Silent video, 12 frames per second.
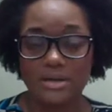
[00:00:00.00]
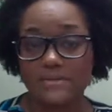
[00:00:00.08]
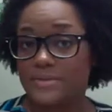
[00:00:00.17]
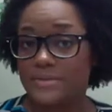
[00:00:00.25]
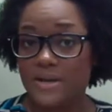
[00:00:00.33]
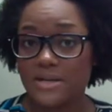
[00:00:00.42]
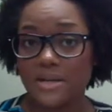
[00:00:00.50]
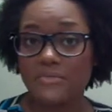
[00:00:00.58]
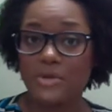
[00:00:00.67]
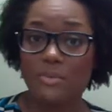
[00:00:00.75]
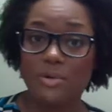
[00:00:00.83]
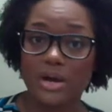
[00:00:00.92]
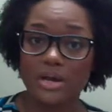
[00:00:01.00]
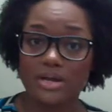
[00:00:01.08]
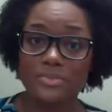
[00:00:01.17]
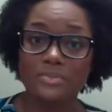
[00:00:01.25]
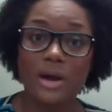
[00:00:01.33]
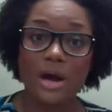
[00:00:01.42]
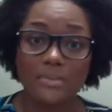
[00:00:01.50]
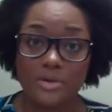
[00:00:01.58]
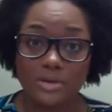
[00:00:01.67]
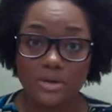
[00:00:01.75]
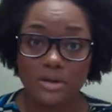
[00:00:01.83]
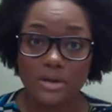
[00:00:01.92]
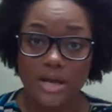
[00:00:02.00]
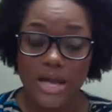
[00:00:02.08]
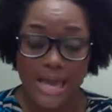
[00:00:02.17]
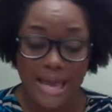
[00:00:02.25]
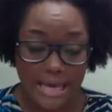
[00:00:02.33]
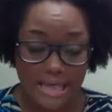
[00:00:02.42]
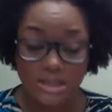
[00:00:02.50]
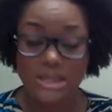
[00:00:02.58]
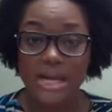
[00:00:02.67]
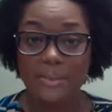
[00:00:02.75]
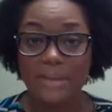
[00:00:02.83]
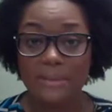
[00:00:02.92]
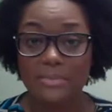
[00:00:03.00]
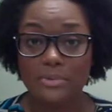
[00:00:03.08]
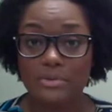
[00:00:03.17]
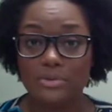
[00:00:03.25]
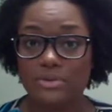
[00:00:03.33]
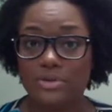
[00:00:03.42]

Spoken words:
especially if your product is popular and a lot of people,